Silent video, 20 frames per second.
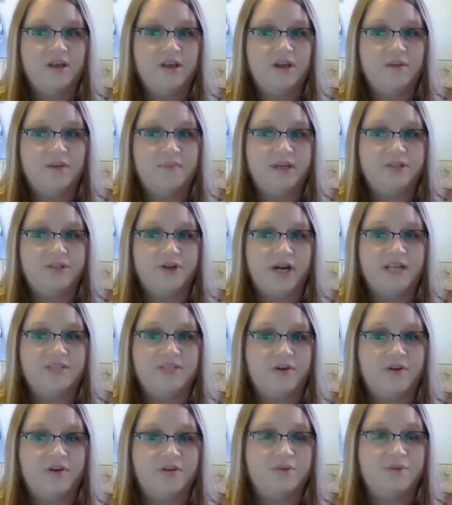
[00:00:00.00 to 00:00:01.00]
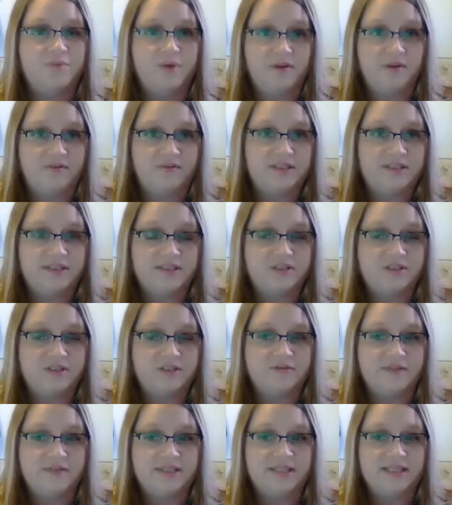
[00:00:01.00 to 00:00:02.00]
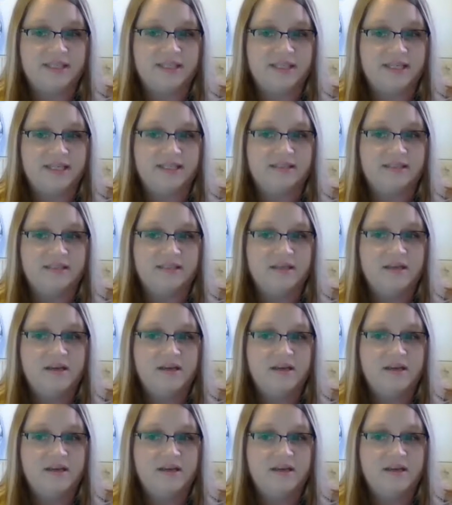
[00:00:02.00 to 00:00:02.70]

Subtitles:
could be transferred to one of the sister facilities,